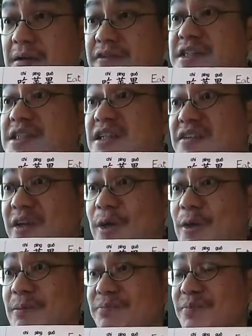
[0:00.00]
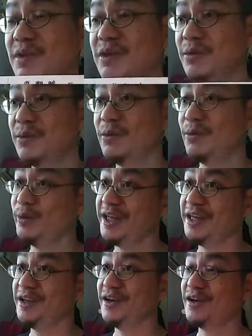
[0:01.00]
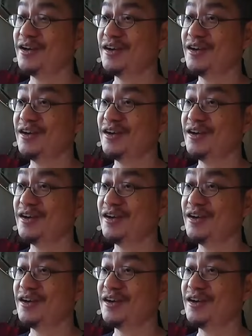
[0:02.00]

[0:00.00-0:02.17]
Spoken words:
first of all, we